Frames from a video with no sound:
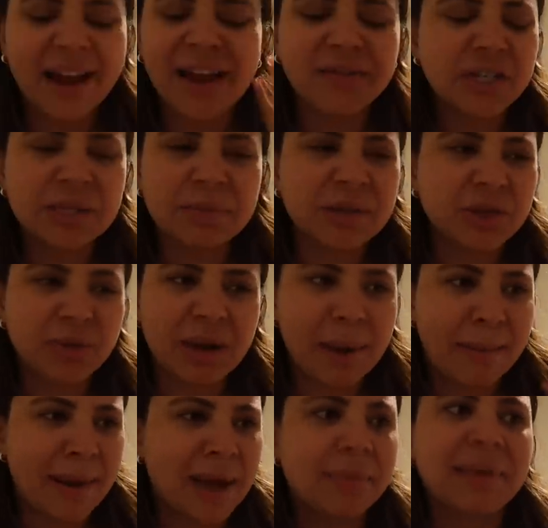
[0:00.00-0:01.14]
I've just been doing my
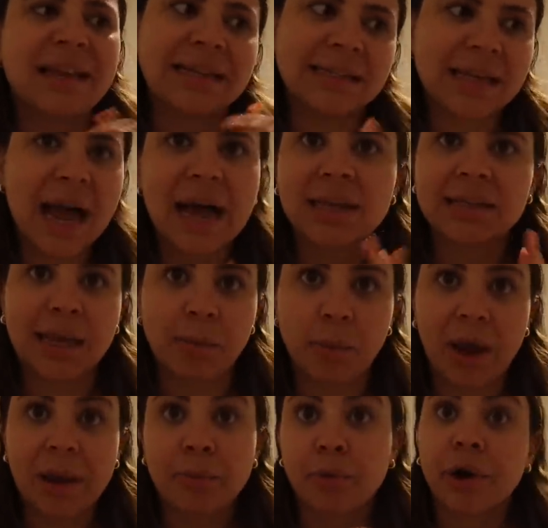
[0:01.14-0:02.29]
makeup the exact same
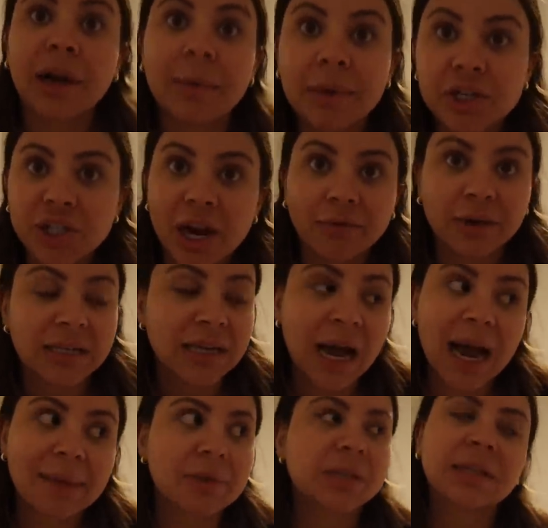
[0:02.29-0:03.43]
way pretty much every
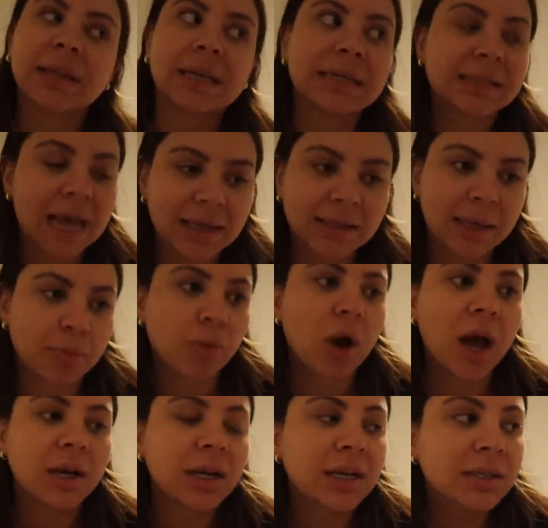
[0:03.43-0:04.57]
time, using the exact same
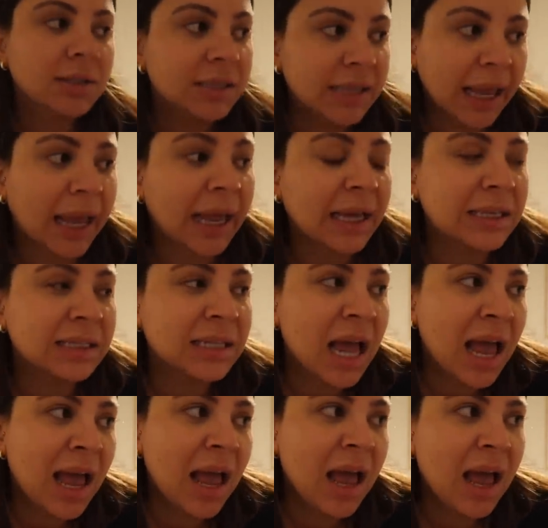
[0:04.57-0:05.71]
products, and
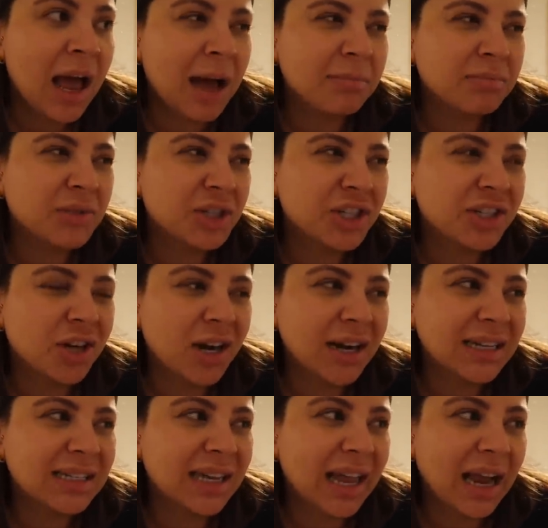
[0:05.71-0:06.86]
I'm just starting
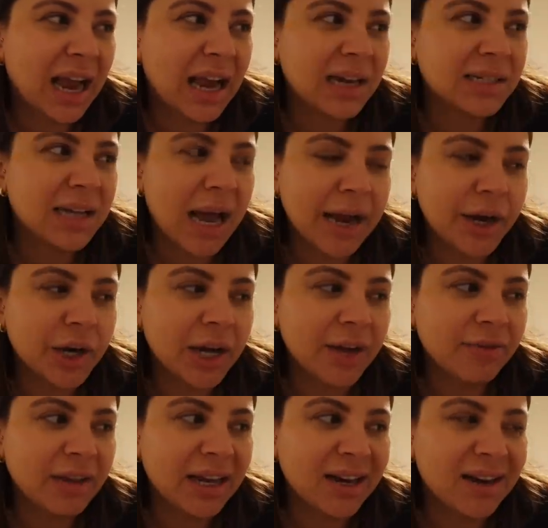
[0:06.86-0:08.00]
to get kind of tired of
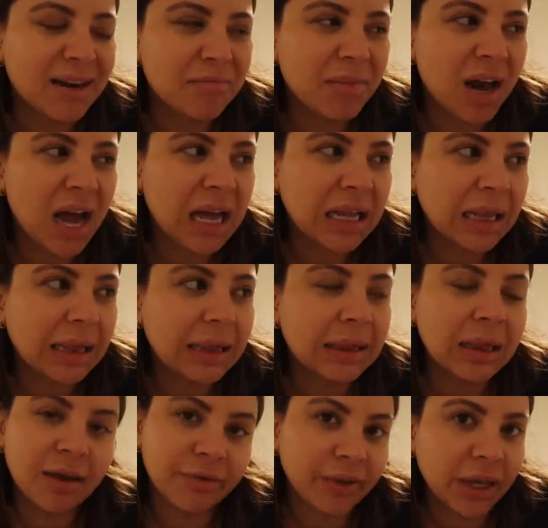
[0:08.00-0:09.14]
it, and I'm not
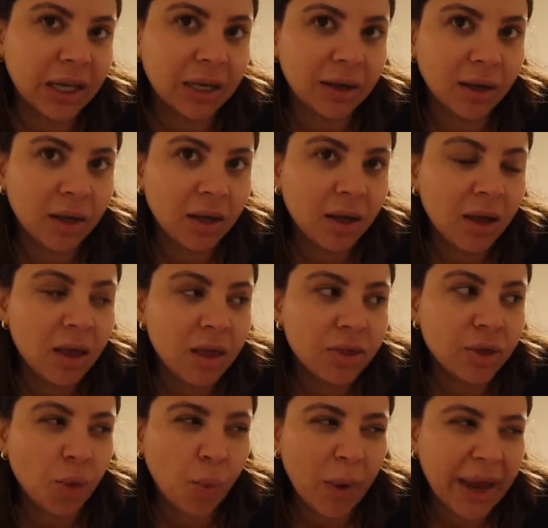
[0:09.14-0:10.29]
loving
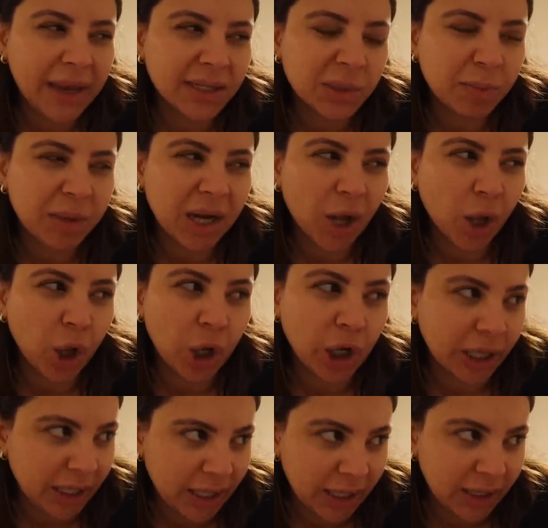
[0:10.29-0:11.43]
the way it's been
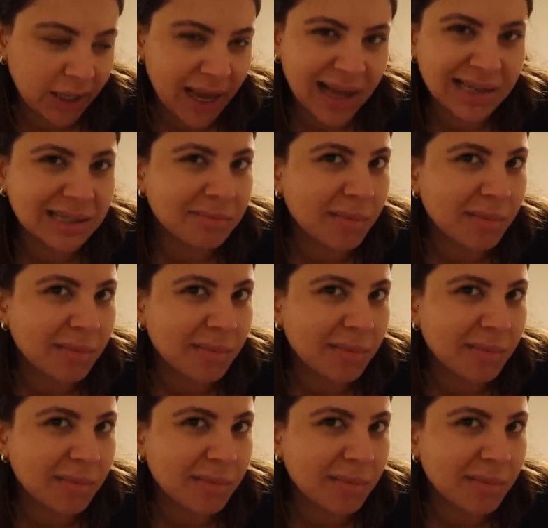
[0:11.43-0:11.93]
looking as